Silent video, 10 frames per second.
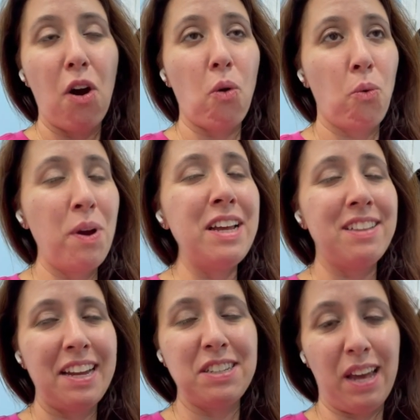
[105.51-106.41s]
we
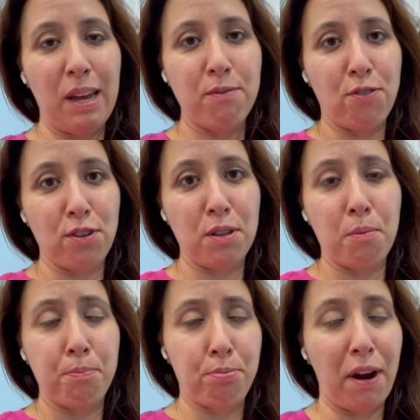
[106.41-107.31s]
like to aim for the
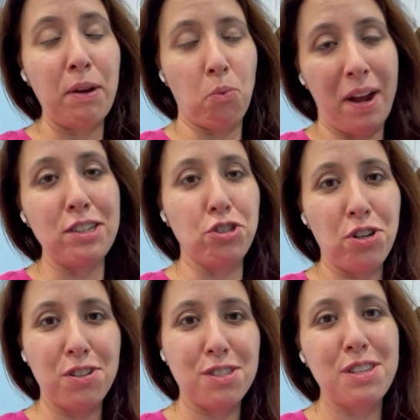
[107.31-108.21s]
bright white
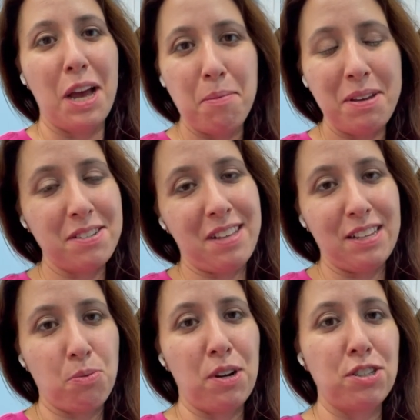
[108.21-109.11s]
shirts because
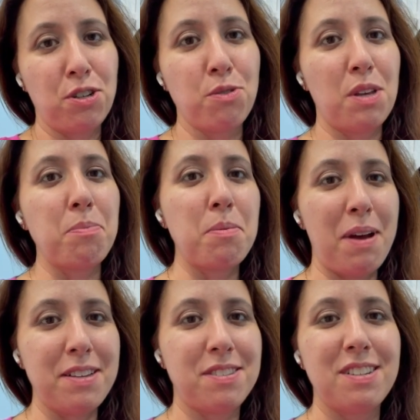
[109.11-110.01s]
that's where it shows up the
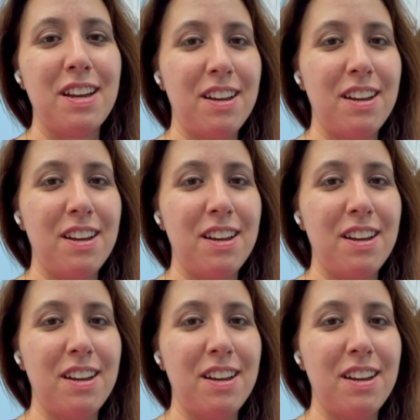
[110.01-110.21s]
best.